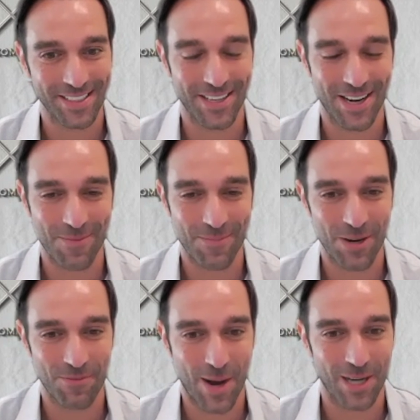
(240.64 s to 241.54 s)

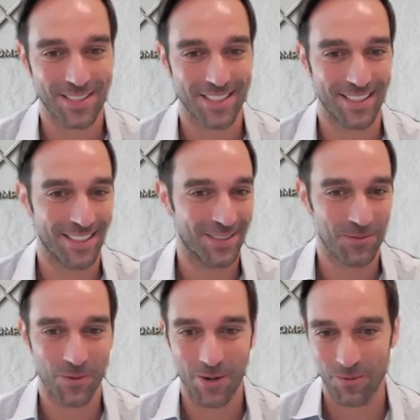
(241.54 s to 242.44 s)
of Moxie and
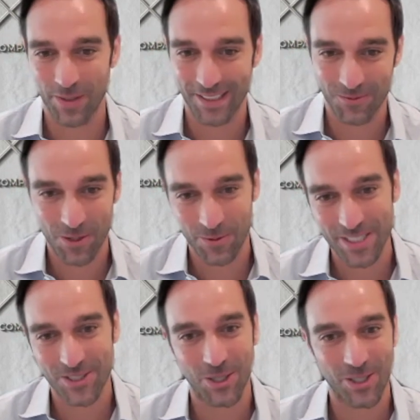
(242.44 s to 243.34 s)
where we
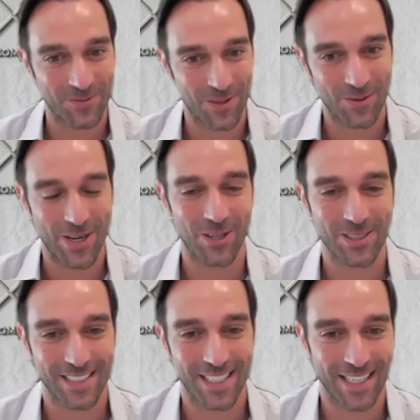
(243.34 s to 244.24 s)
started and where we are
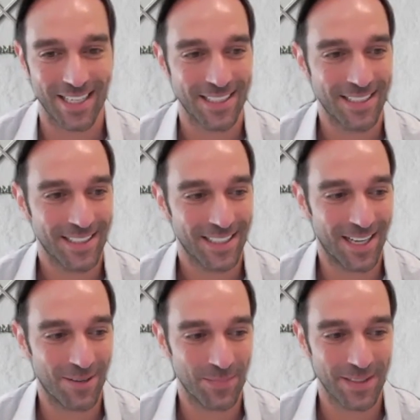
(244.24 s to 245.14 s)
today.
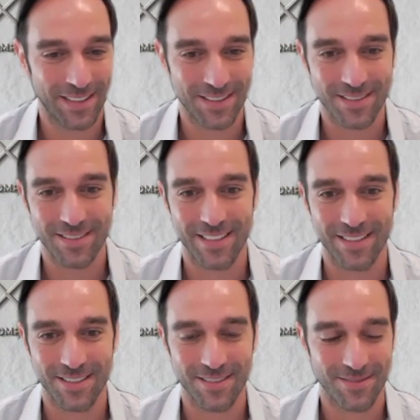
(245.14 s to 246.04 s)
Right.
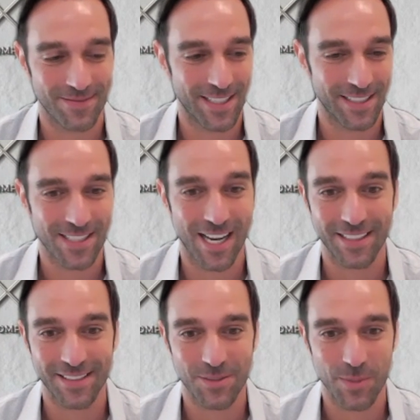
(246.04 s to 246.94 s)
It's
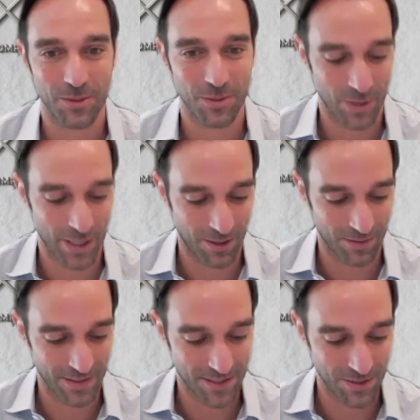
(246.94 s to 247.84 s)
exciting to be able to bring all
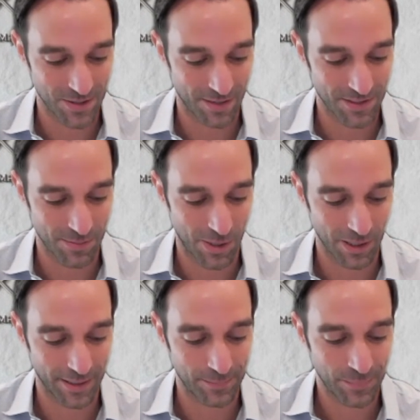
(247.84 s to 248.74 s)
this new stuff to
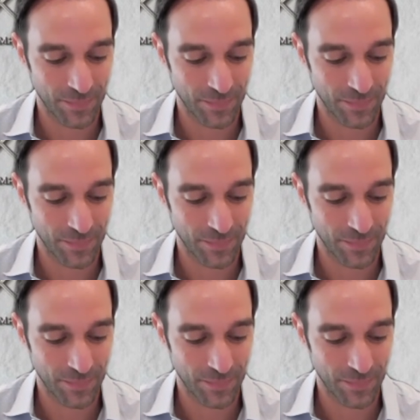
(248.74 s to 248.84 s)
market.